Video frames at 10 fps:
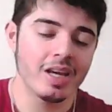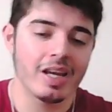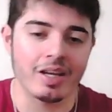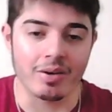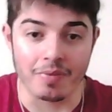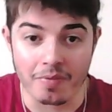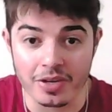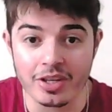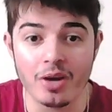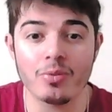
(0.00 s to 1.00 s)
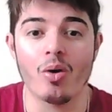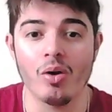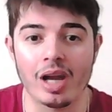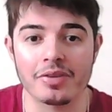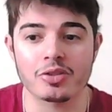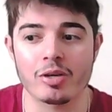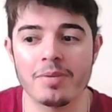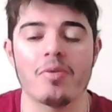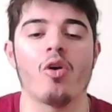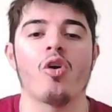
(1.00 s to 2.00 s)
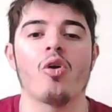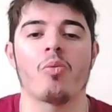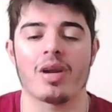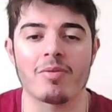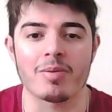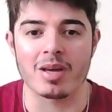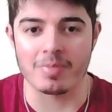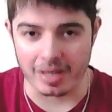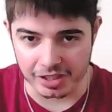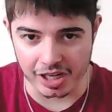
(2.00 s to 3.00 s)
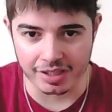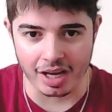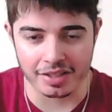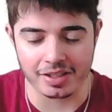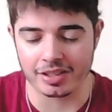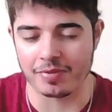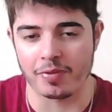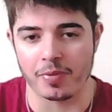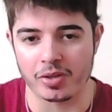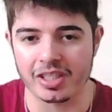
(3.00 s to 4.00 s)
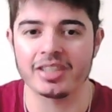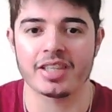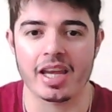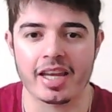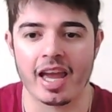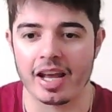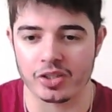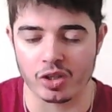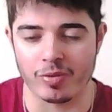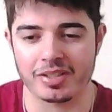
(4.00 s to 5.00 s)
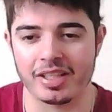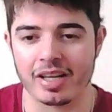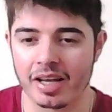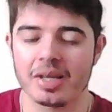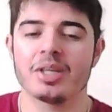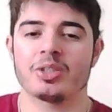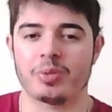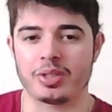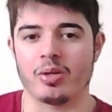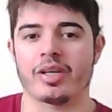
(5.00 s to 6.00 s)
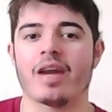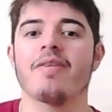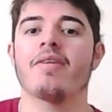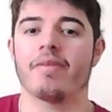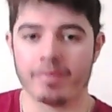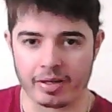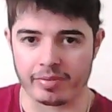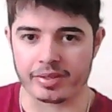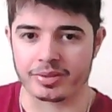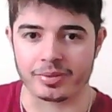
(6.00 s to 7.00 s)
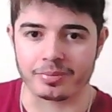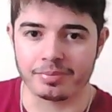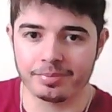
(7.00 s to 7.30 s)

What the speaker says: in another video or live stream or whatever it may be. Cheers, guys. Thanks for watching. Take care. Enjoy the rest of your day. Speak to you all again very, very soon.